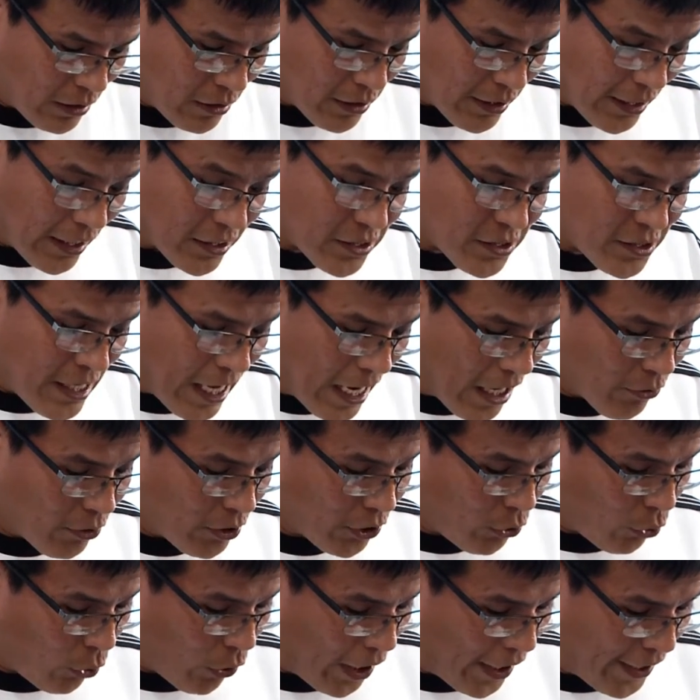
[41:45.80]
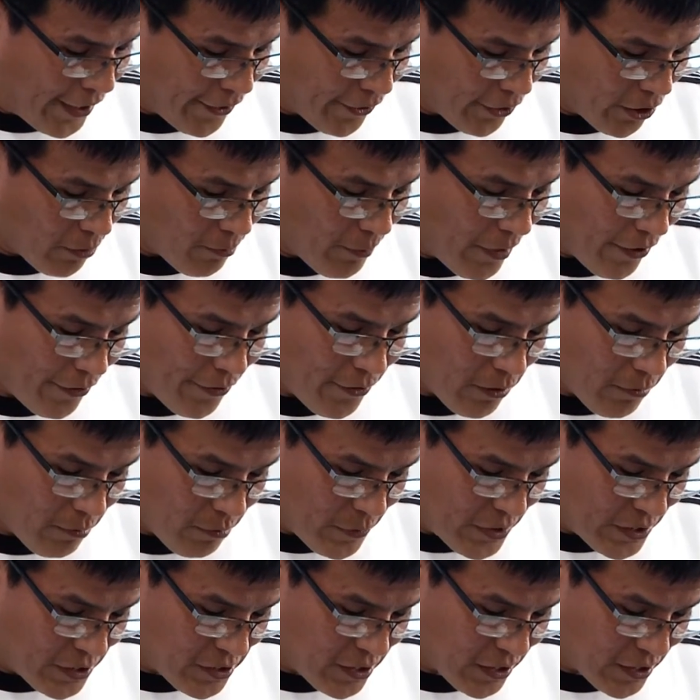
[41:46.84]
Let us now inquire about their
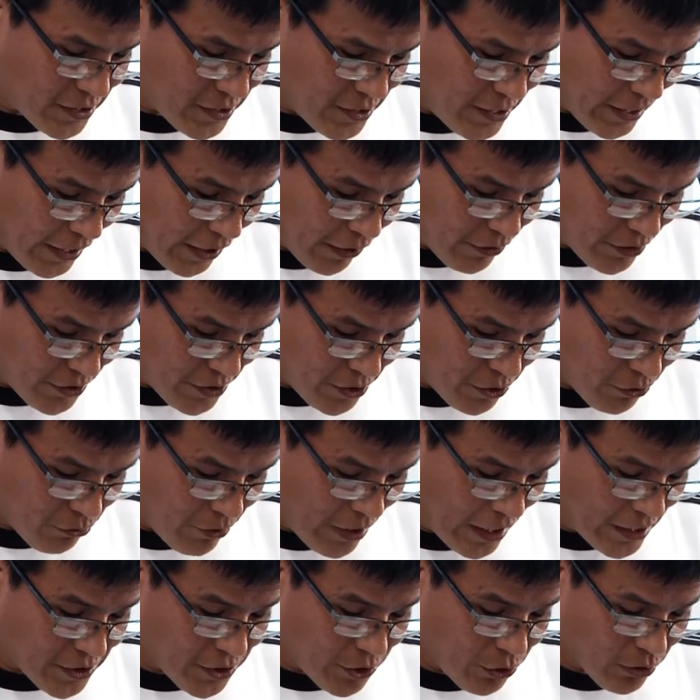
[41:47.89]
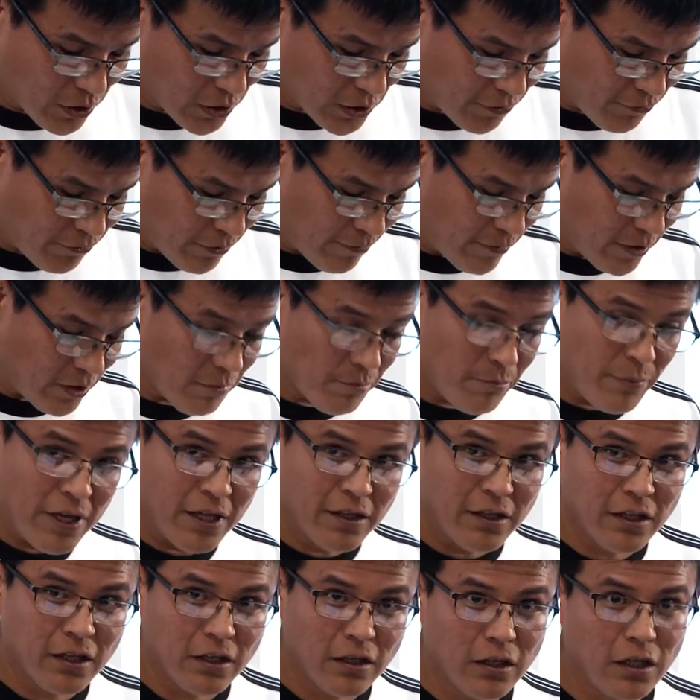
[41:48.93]
mystic secrets to rescue us from the
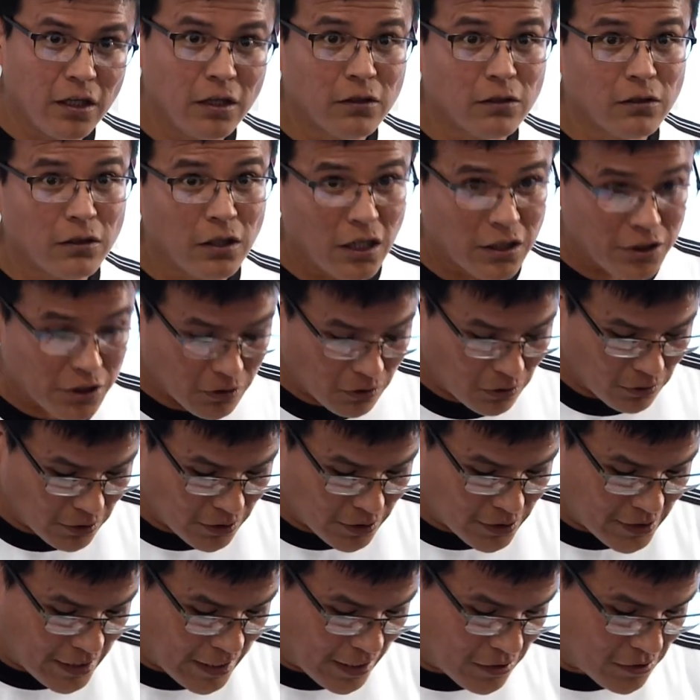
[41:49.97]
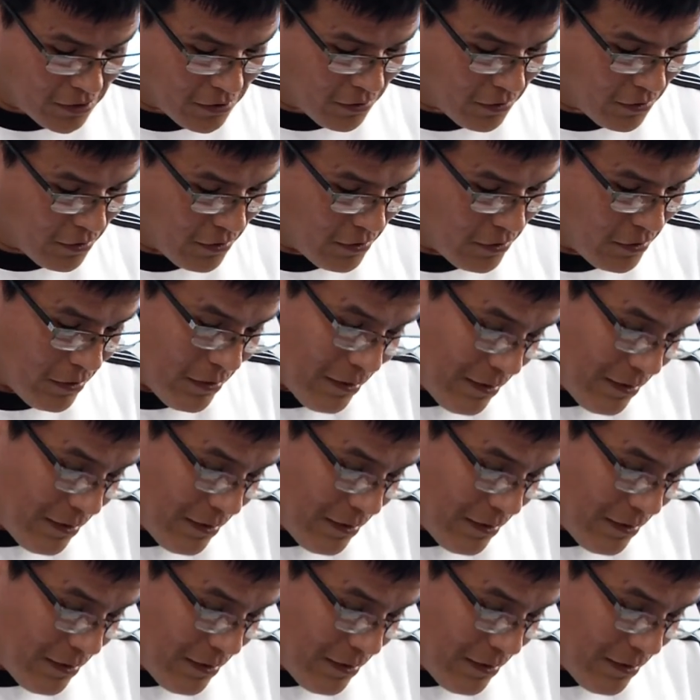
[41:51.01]
impending ecological disaster.